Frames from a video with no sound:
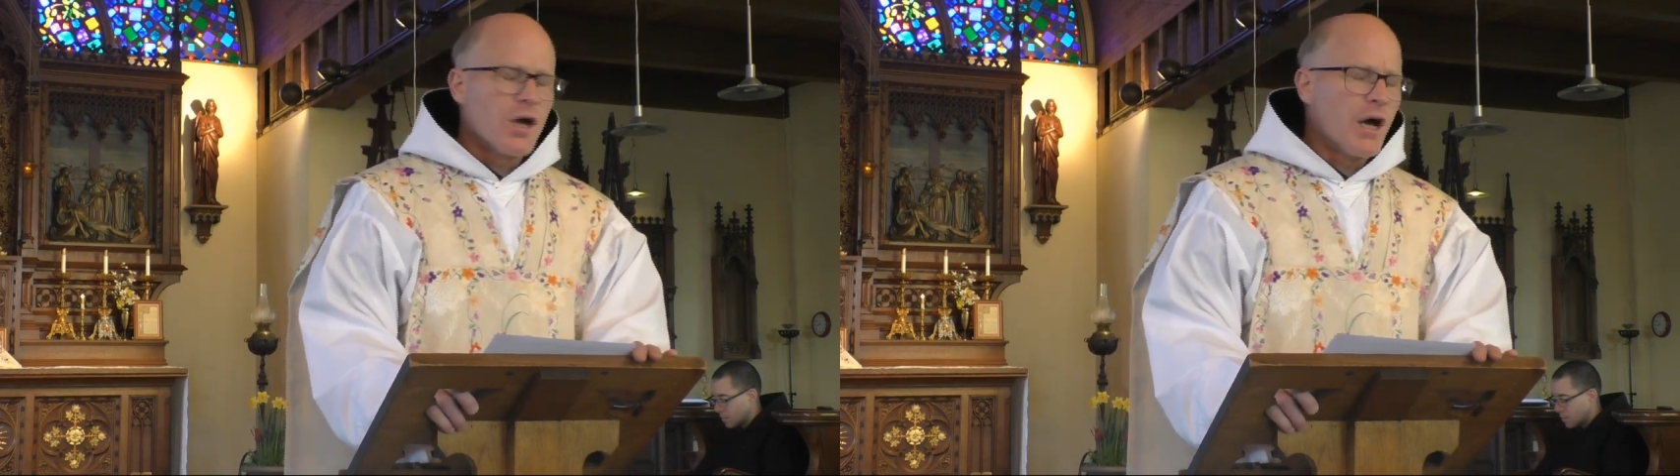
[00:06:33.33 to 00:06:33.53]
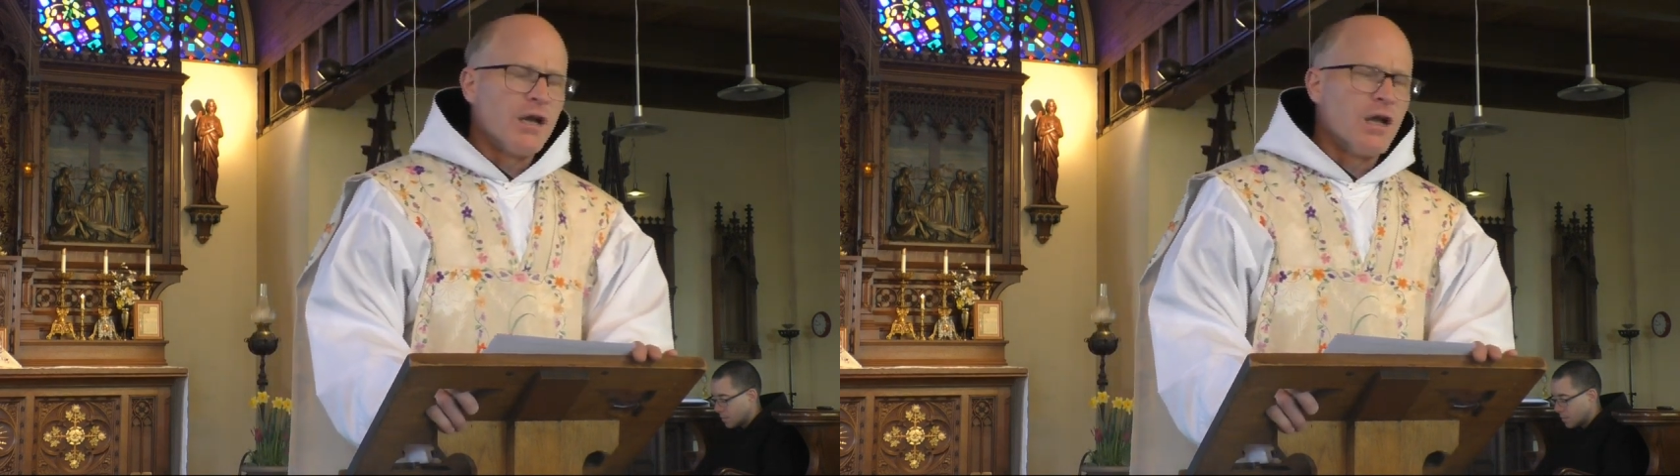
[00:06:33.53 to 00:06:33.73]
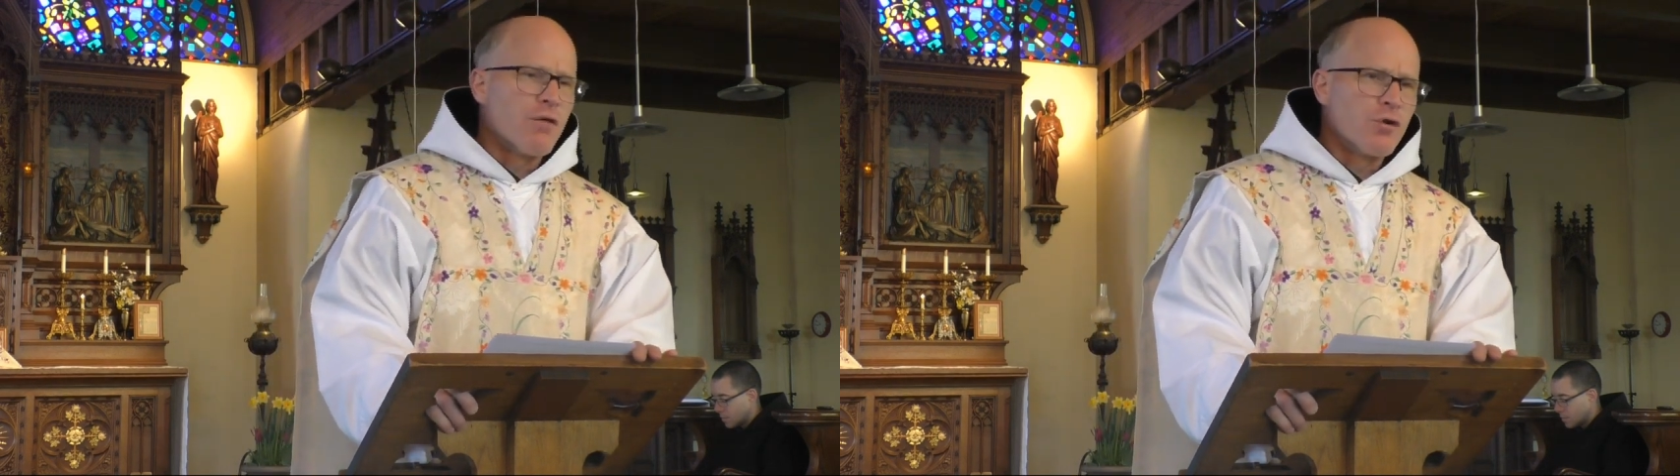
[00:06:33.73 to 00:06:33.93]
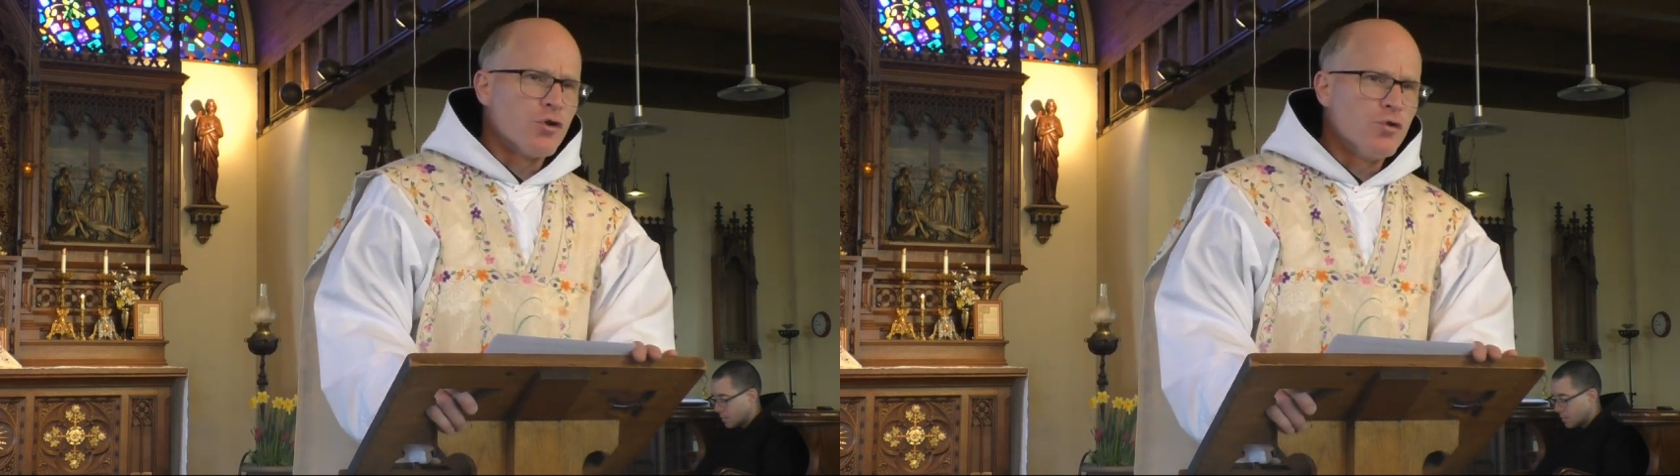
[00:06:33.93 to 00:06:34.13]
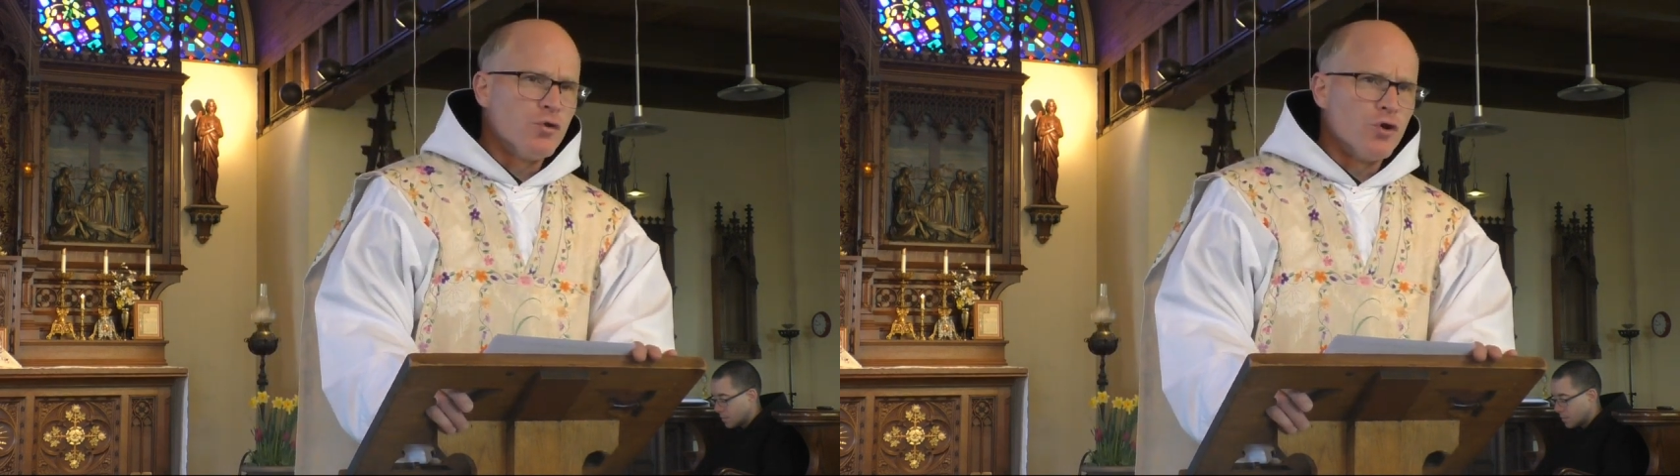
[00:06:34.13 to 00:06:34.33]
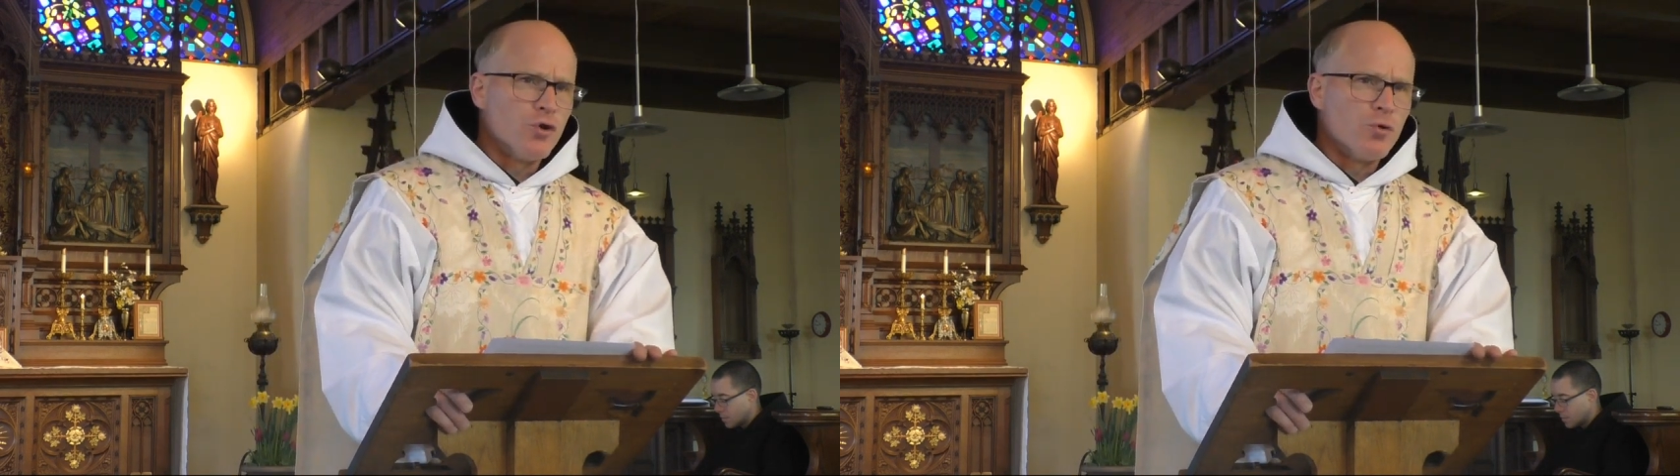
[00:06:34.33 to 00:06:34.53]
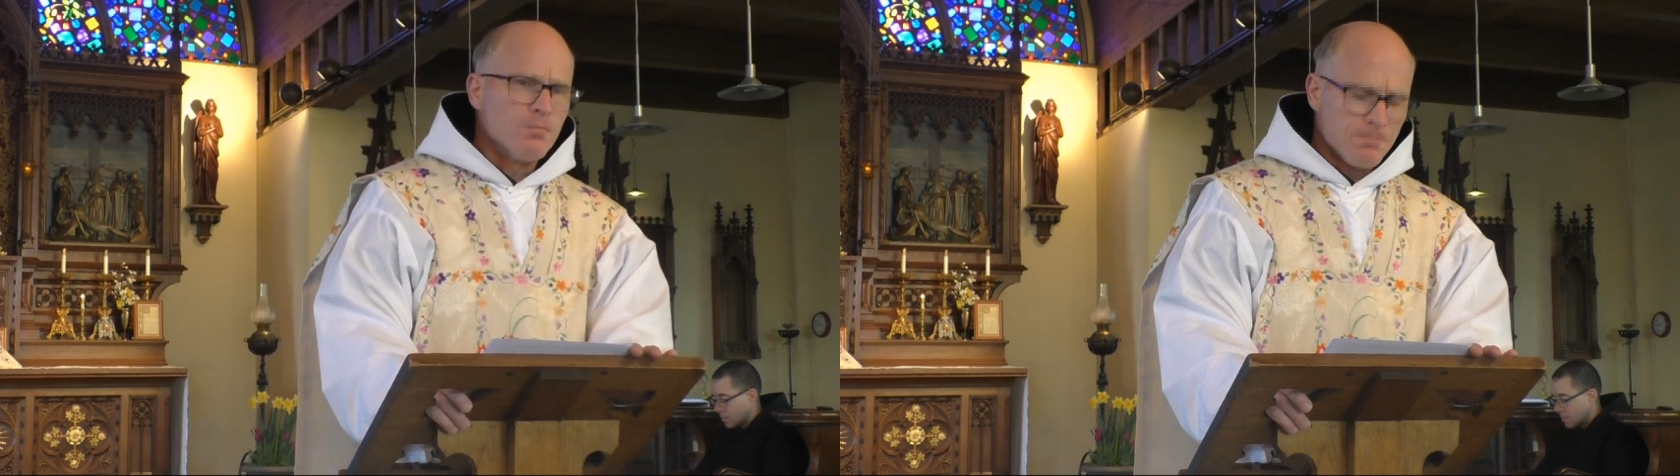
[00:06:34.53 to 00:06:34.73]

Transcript: I never knew you.